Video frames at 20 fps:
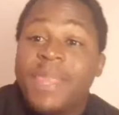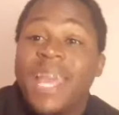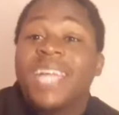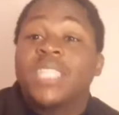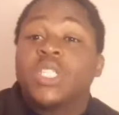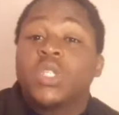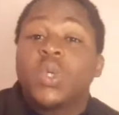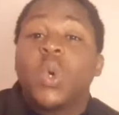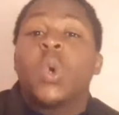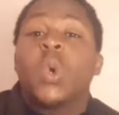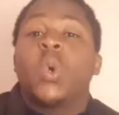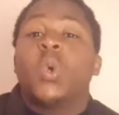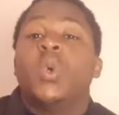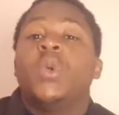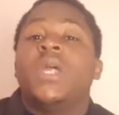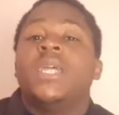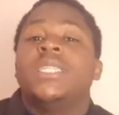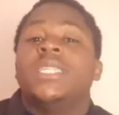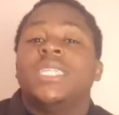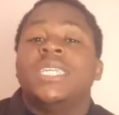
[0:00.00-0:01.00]
They are so
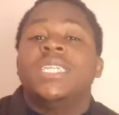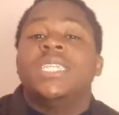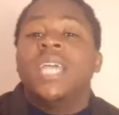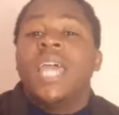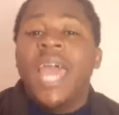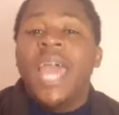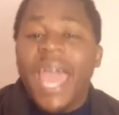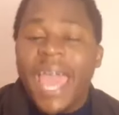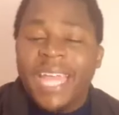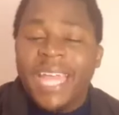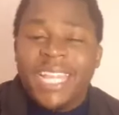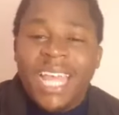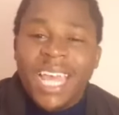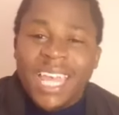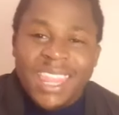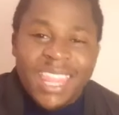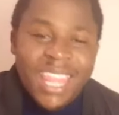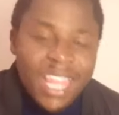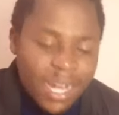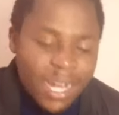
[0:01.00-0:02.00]
good at it. And
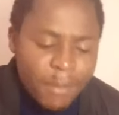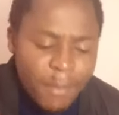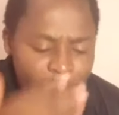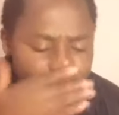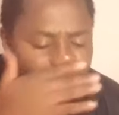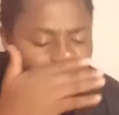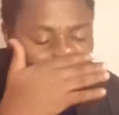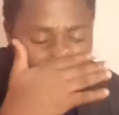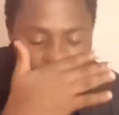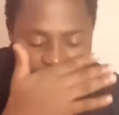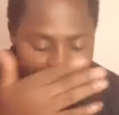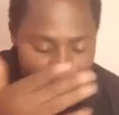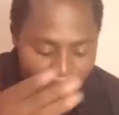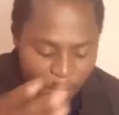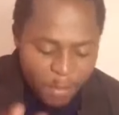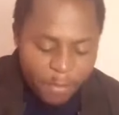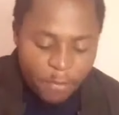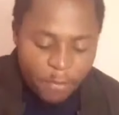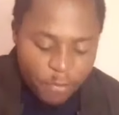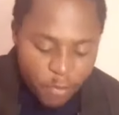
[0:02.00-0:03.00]
remember,
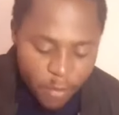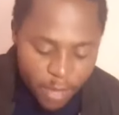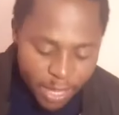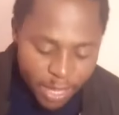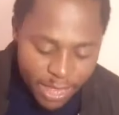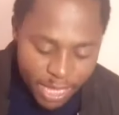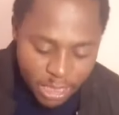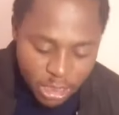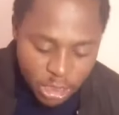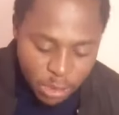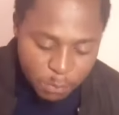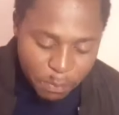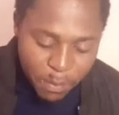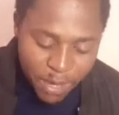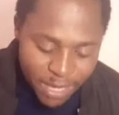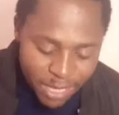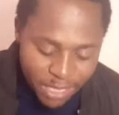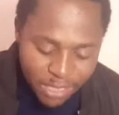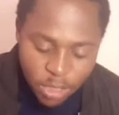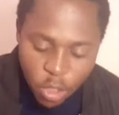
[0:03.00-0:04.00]
people forget that
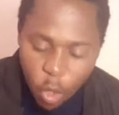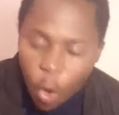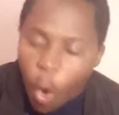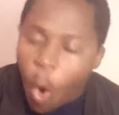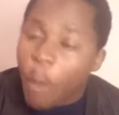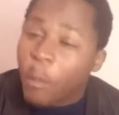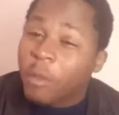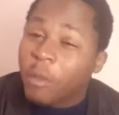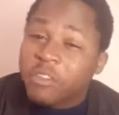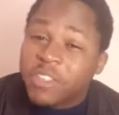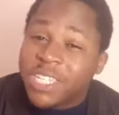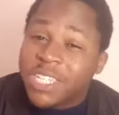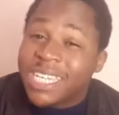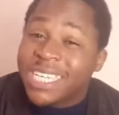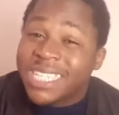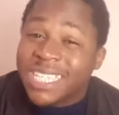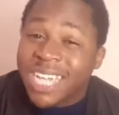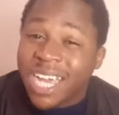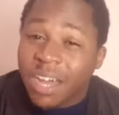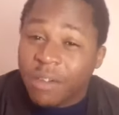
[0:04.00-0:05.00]
Spain is the home of
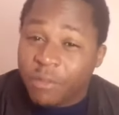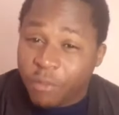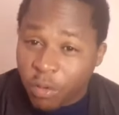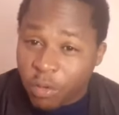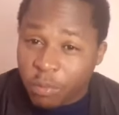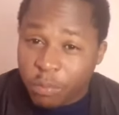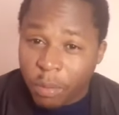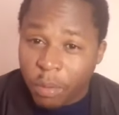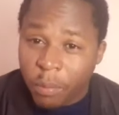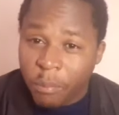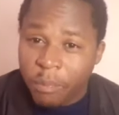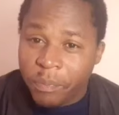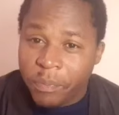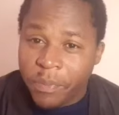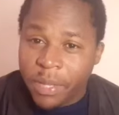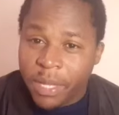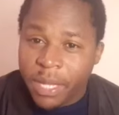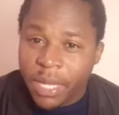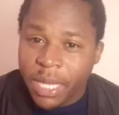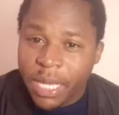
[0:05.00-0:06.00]
tiki-taka football.
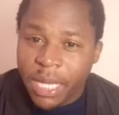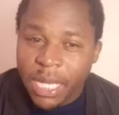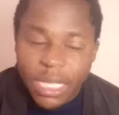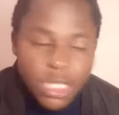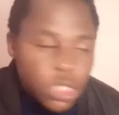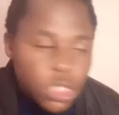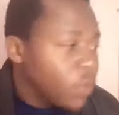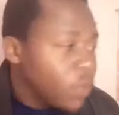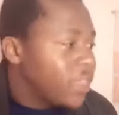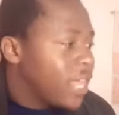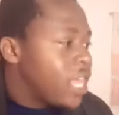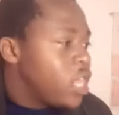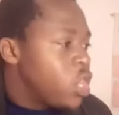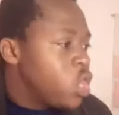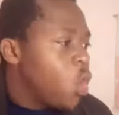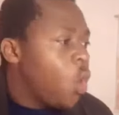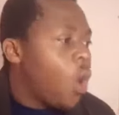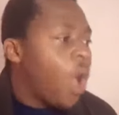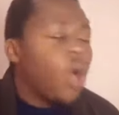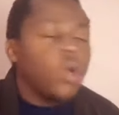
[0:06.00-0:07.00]
So they
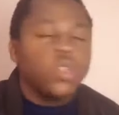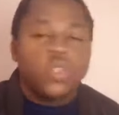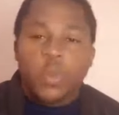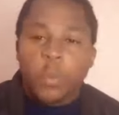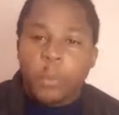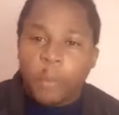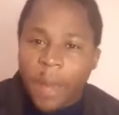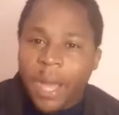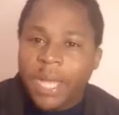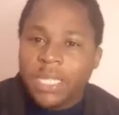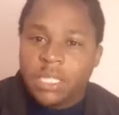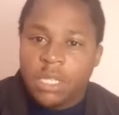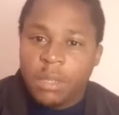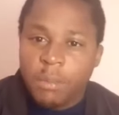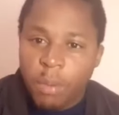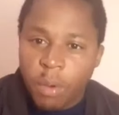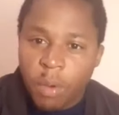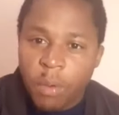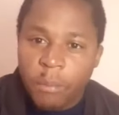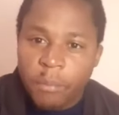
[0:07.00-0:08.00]
know how to pass
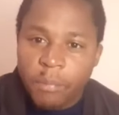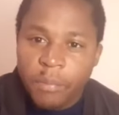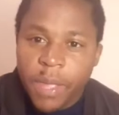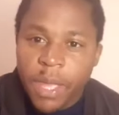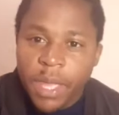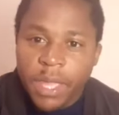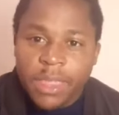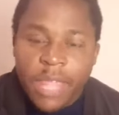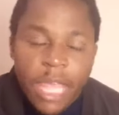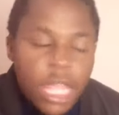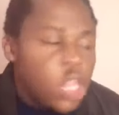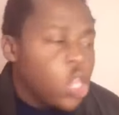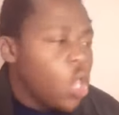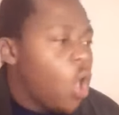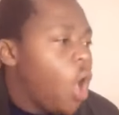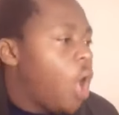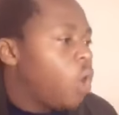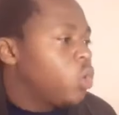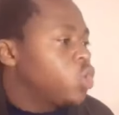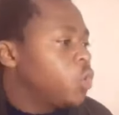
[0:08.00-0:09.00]
the ball. They
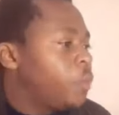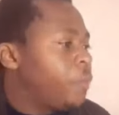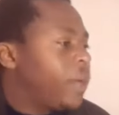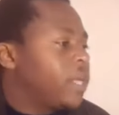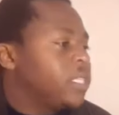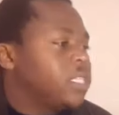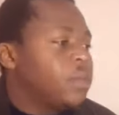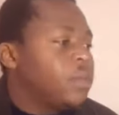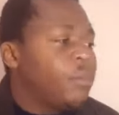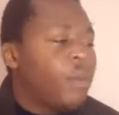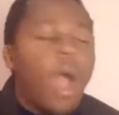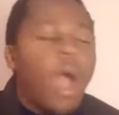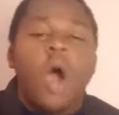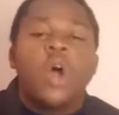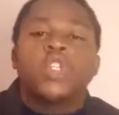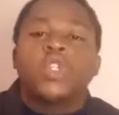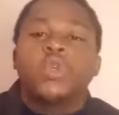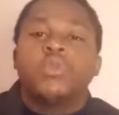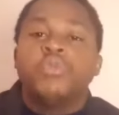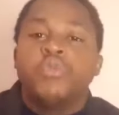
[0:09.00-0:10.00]
know how to pass the ball,
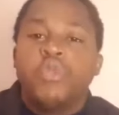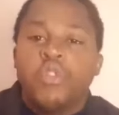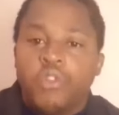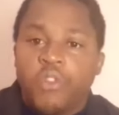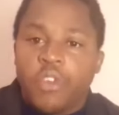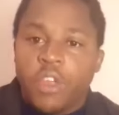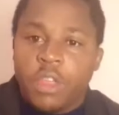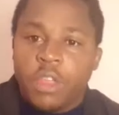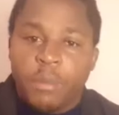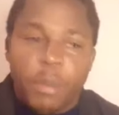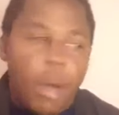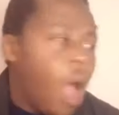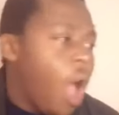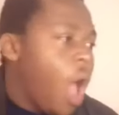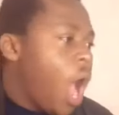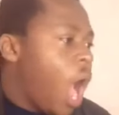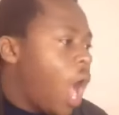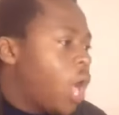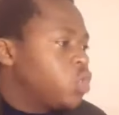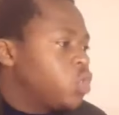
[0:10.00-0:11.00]
how to move with the ball,
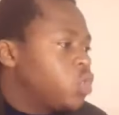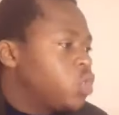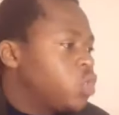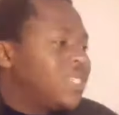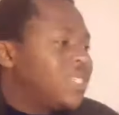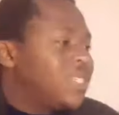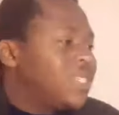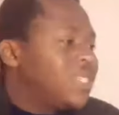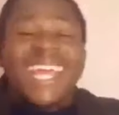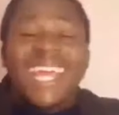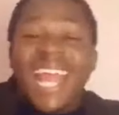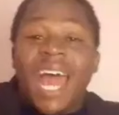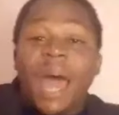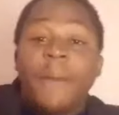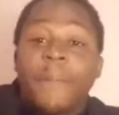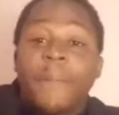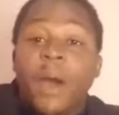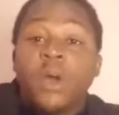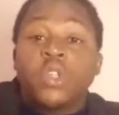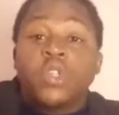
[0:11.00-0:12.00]
how to set it
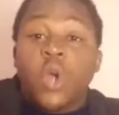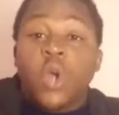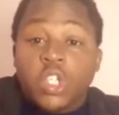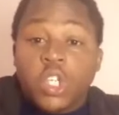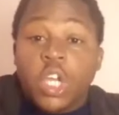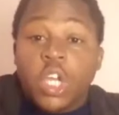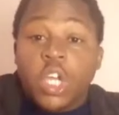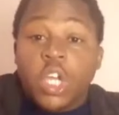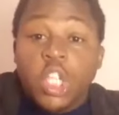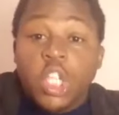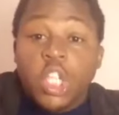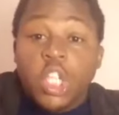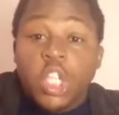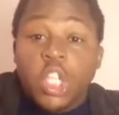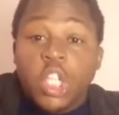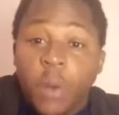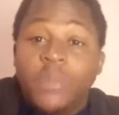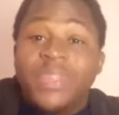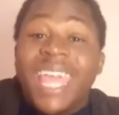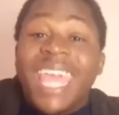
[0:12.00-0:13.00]
up, how to actually do
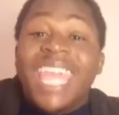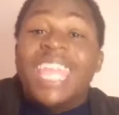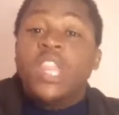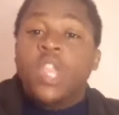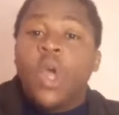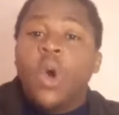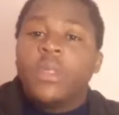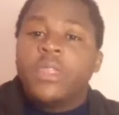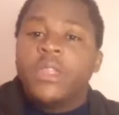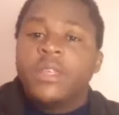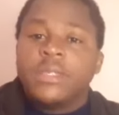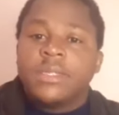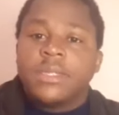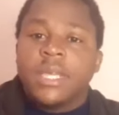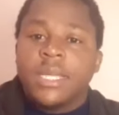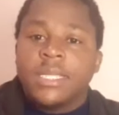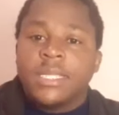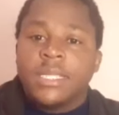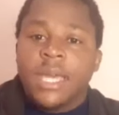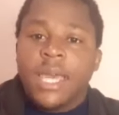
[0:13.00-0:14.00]
well. They know those
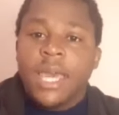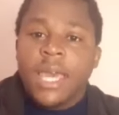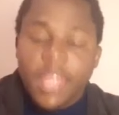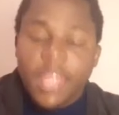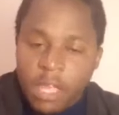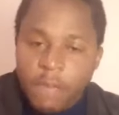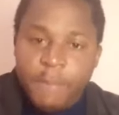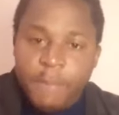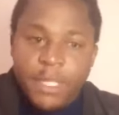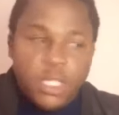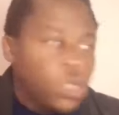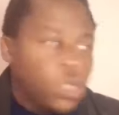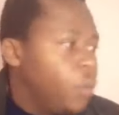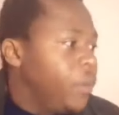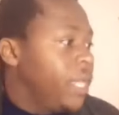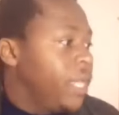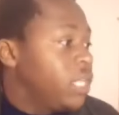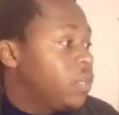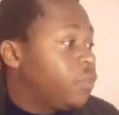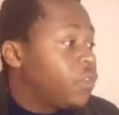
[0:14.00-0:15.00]
things. They've been
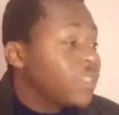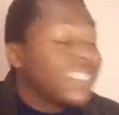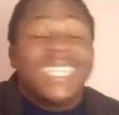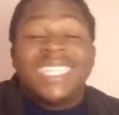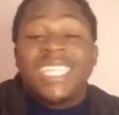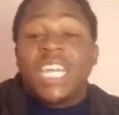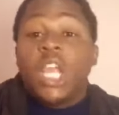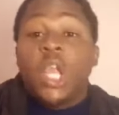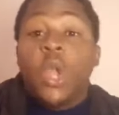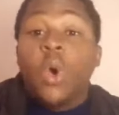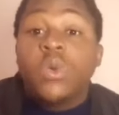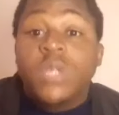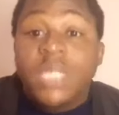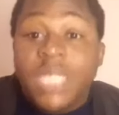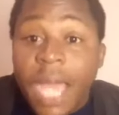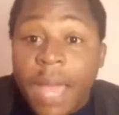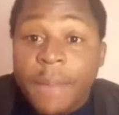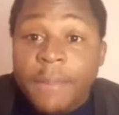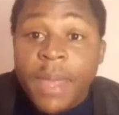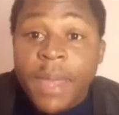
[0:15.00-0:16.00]
doing it for such a long
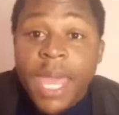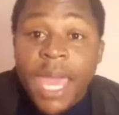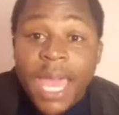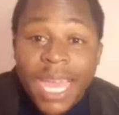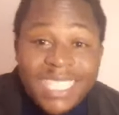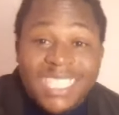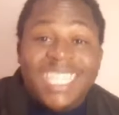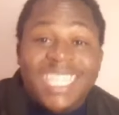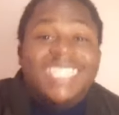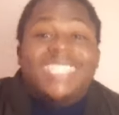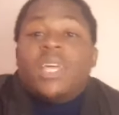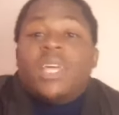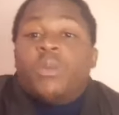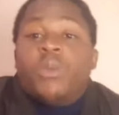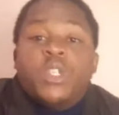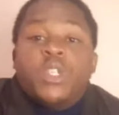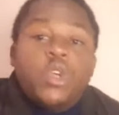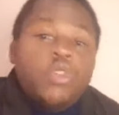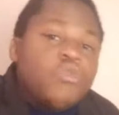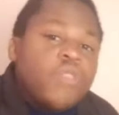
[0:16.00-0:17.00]
time. It's just
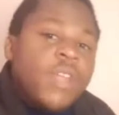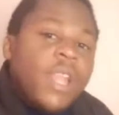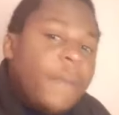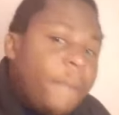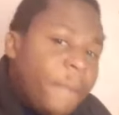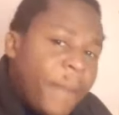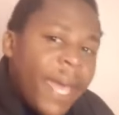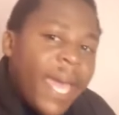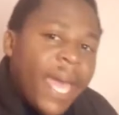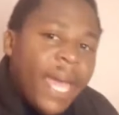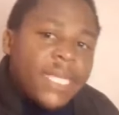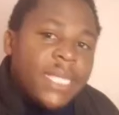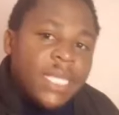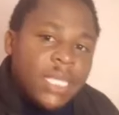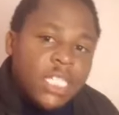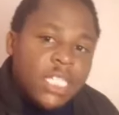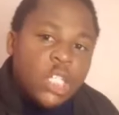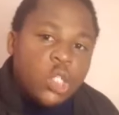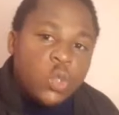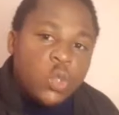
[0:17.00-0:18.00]
that we don't really pay
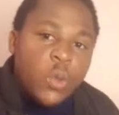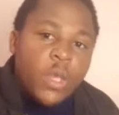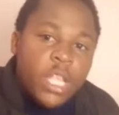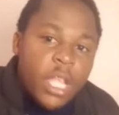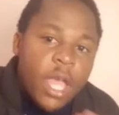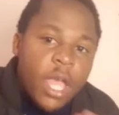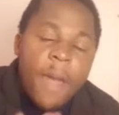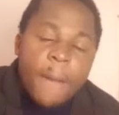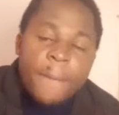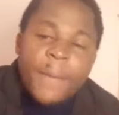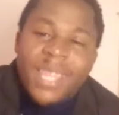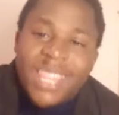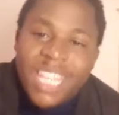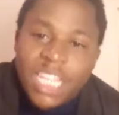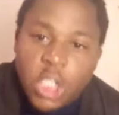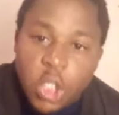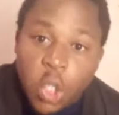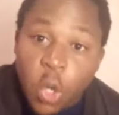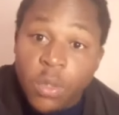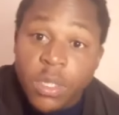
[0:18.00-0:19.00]
attention to it, but
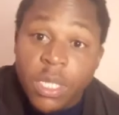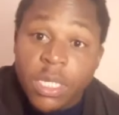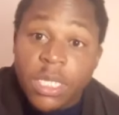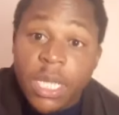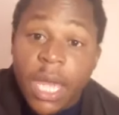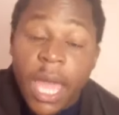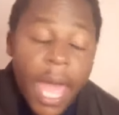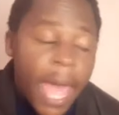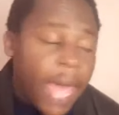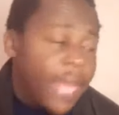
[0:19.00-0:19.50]
they showed it.